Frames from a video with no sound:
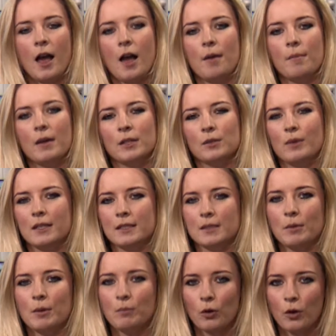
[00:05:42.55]
as well as
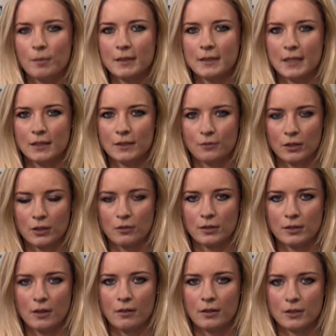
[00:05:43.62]
some employment data for the
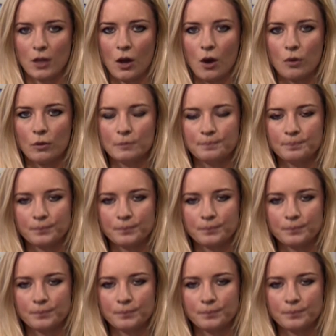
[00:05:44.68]
Eurozone as a whole.